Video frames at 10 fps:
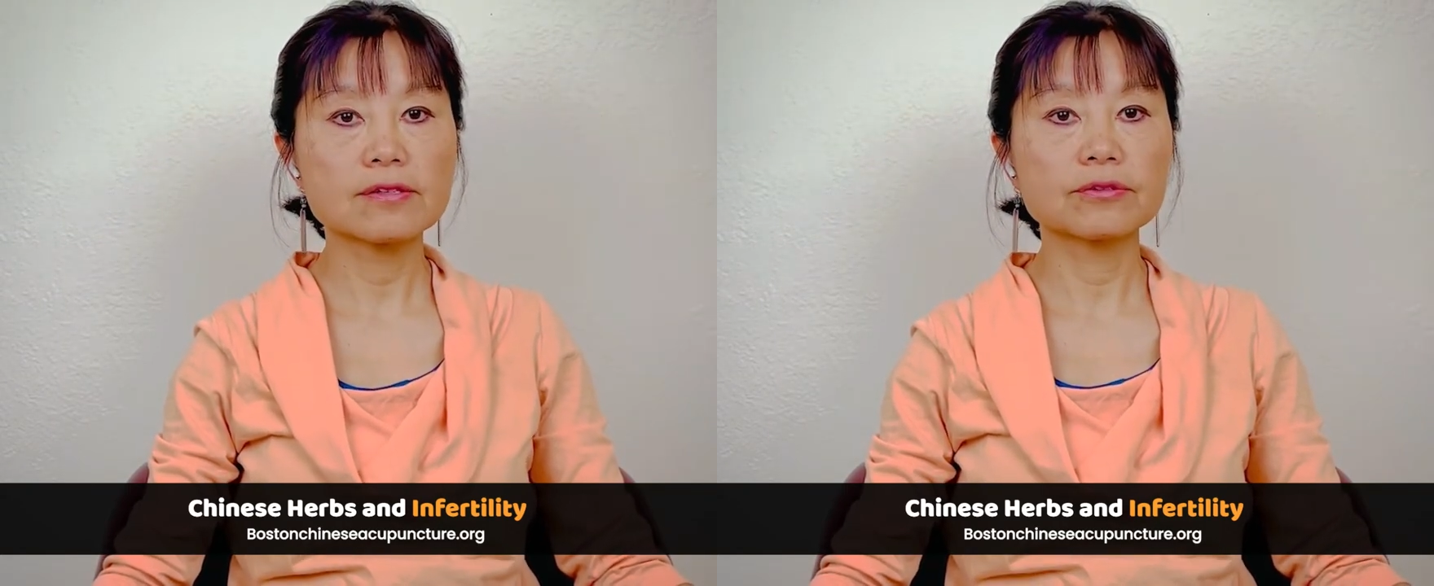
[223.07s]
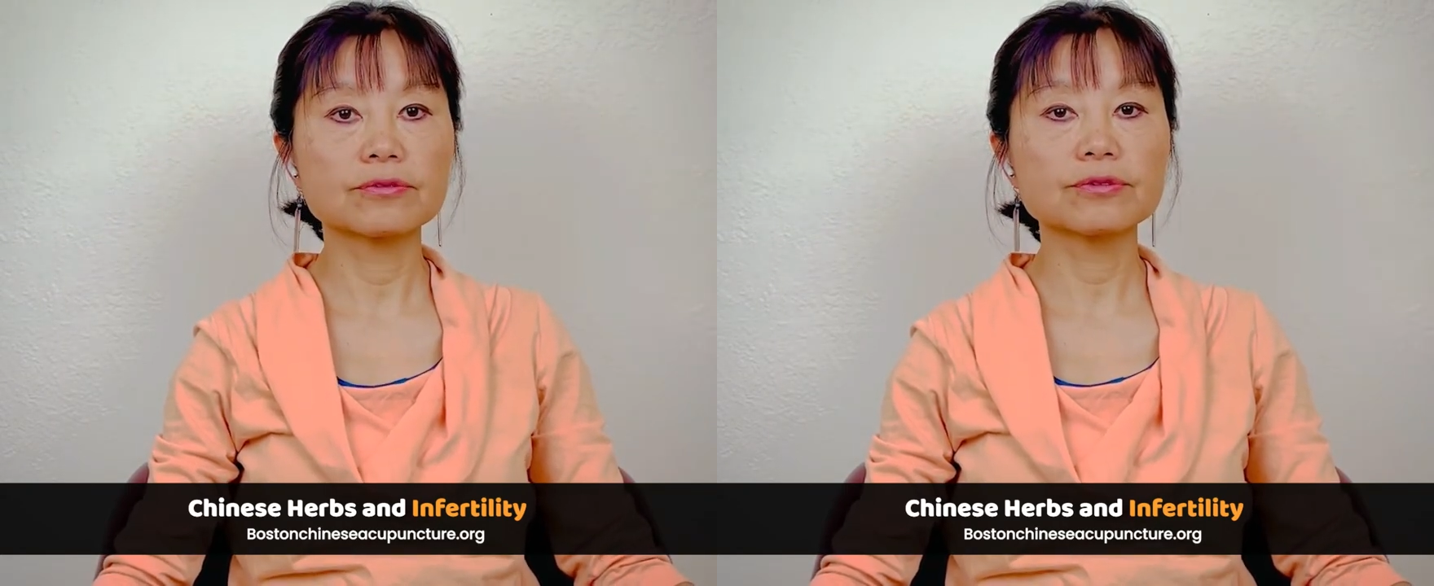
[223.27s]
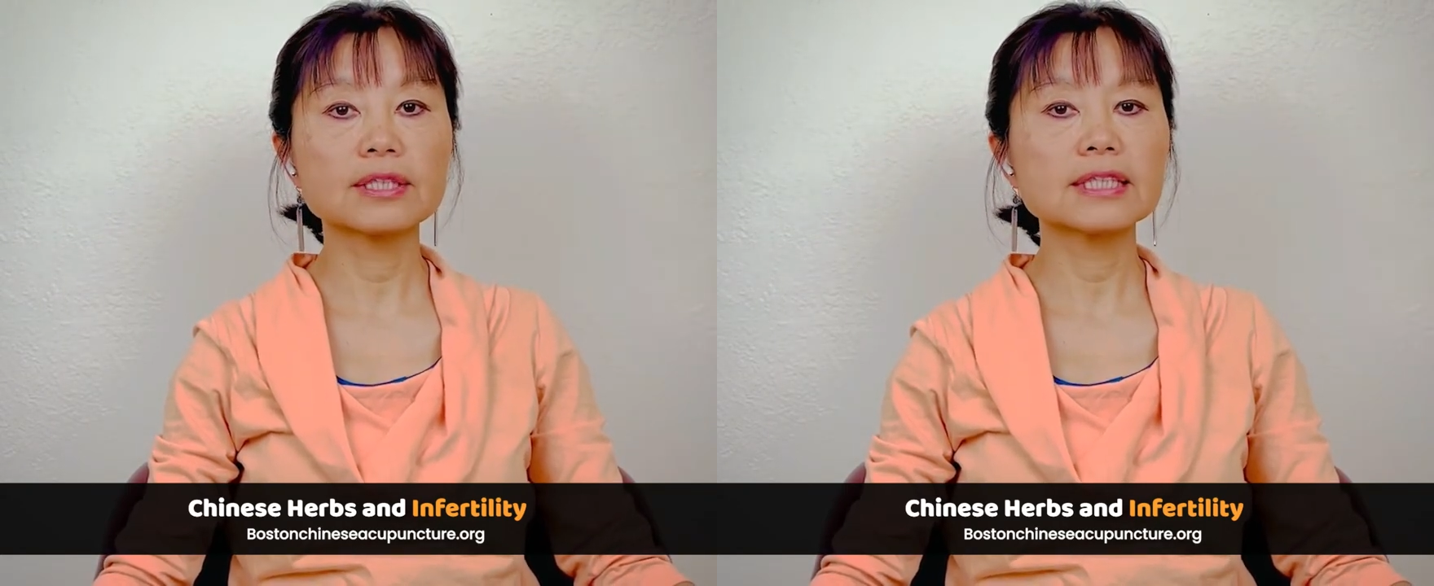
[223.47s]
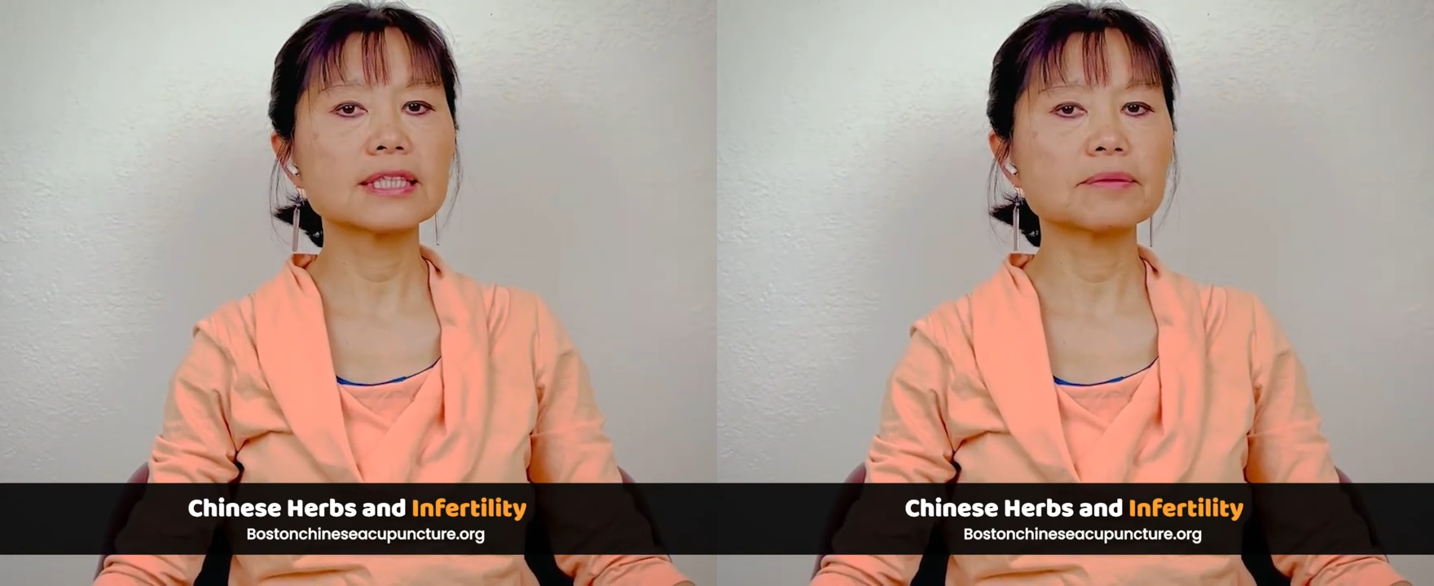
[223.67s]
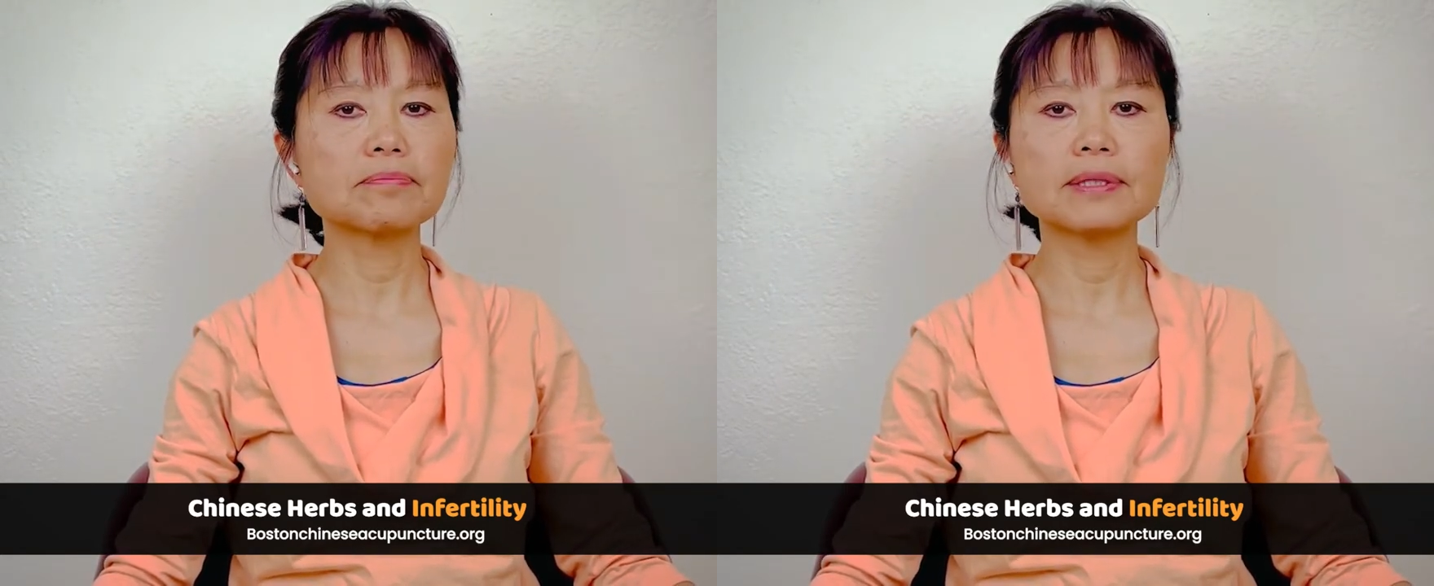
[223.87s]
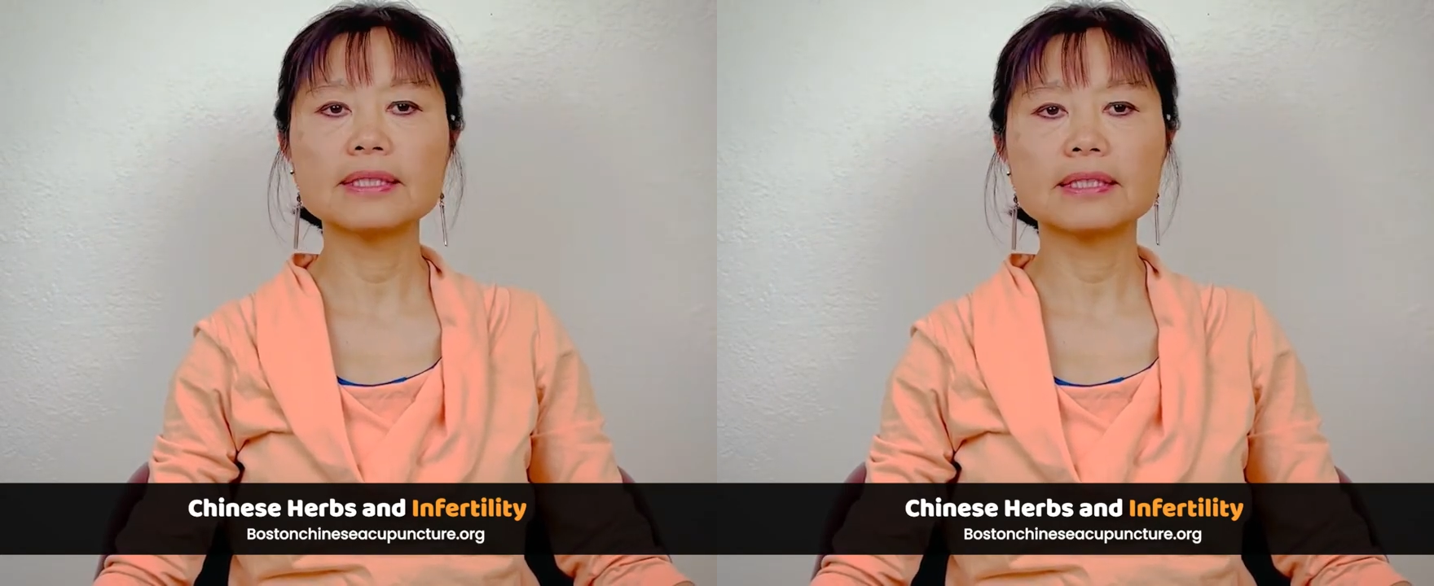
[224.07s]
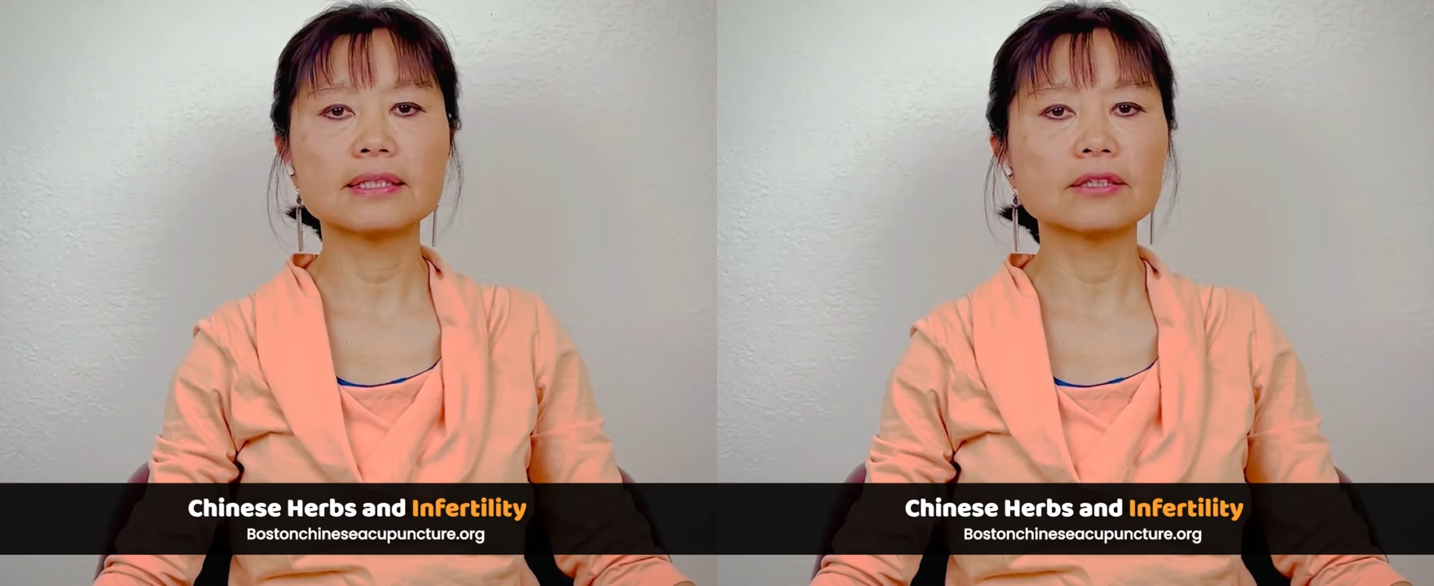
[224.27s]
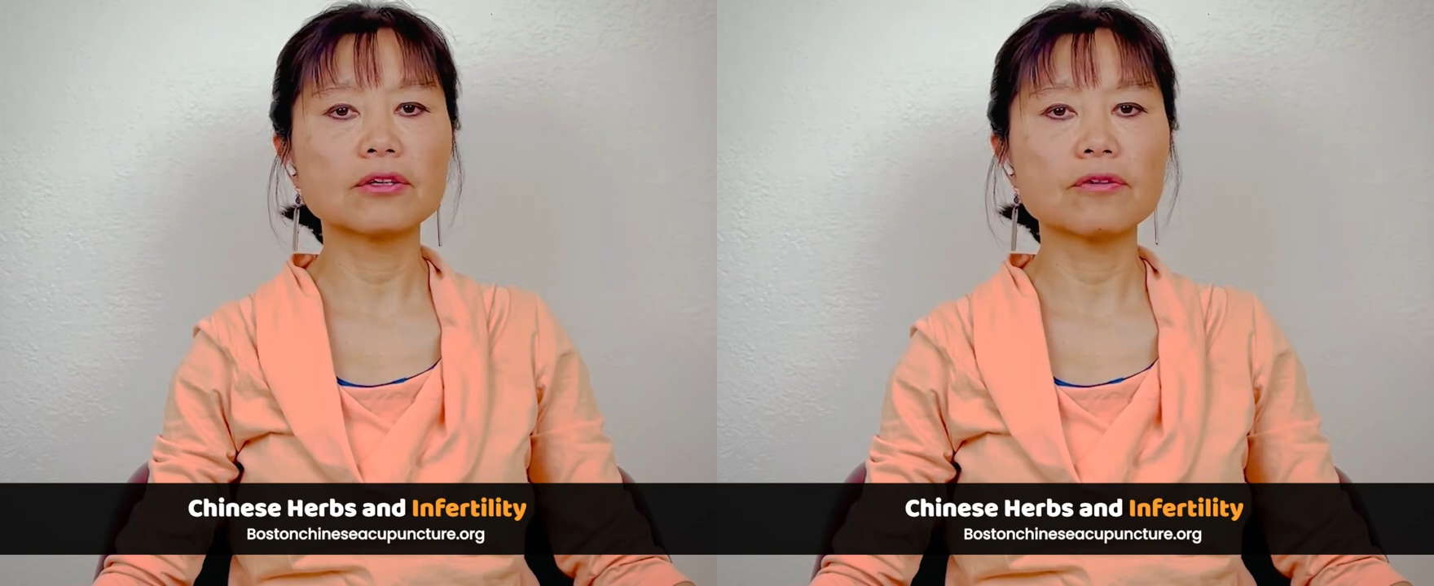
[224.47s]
you really depleted your